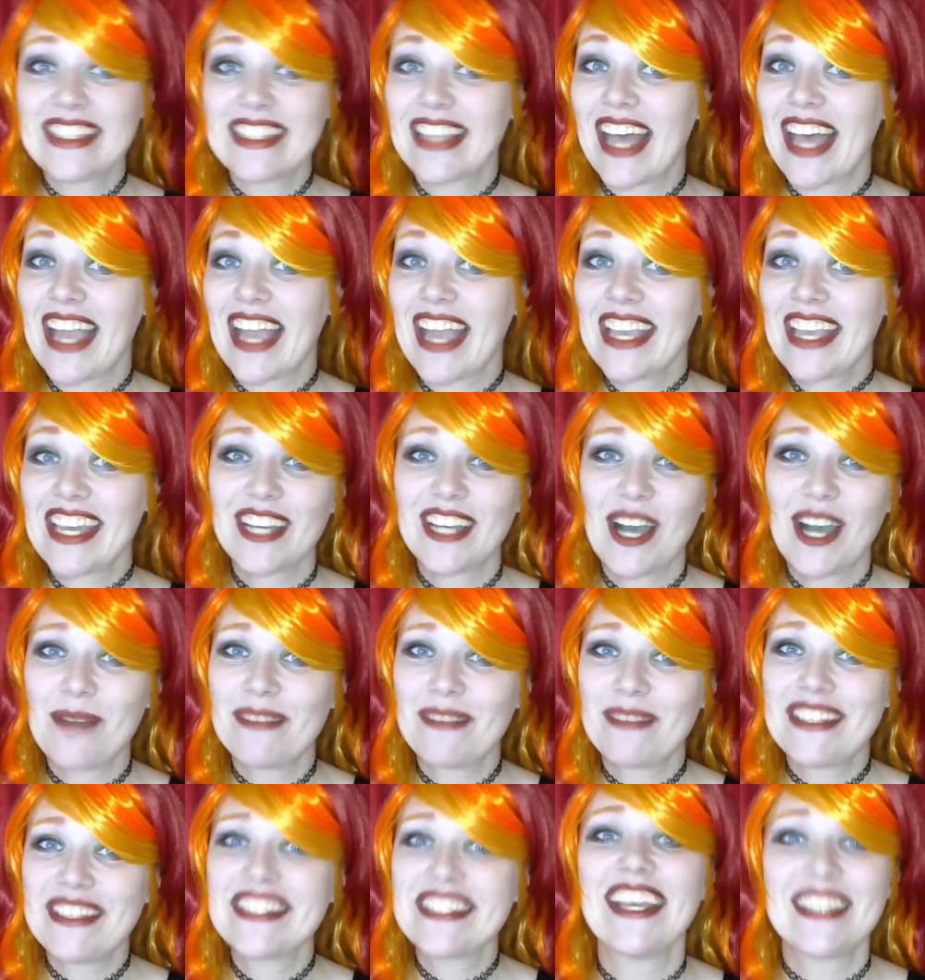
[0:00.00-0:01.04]
like,
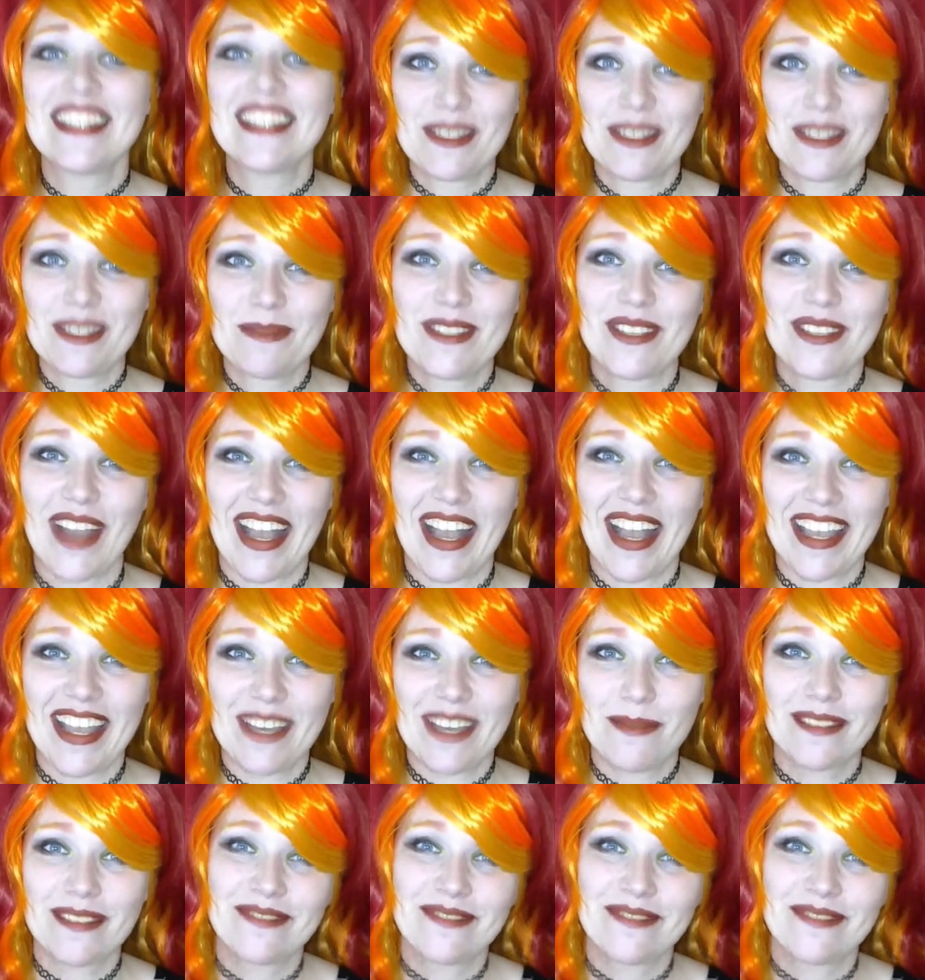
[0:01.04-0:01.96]
comment, and subscribe.